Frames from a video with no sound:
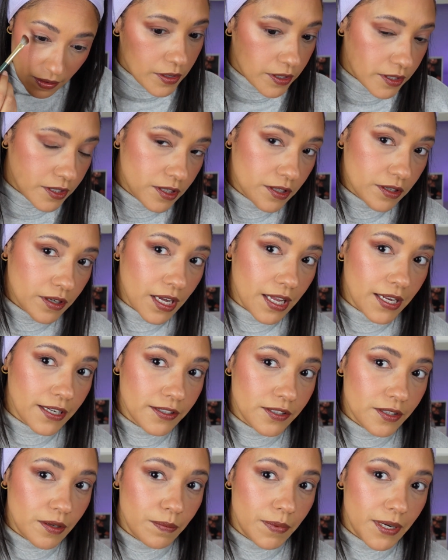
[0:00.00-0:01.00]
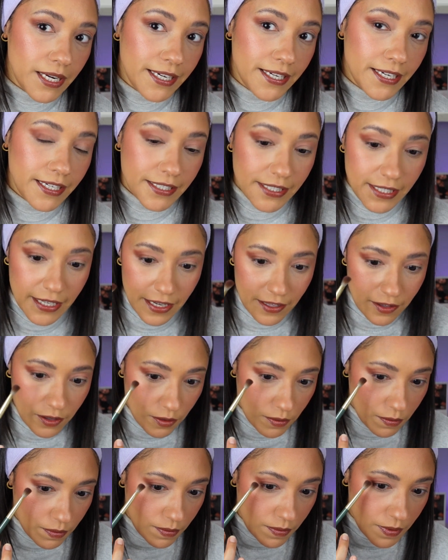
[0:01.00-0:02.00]
Those 2 colors are blending
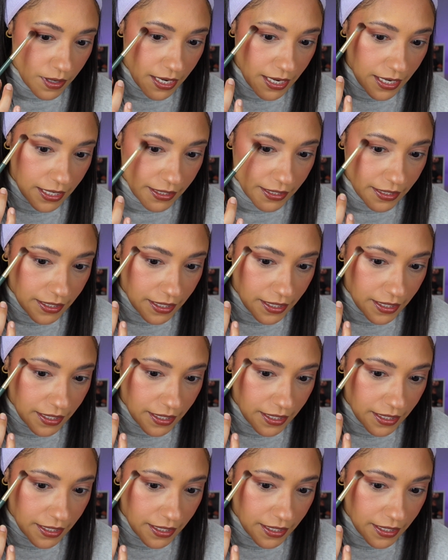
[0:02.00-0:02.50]
together really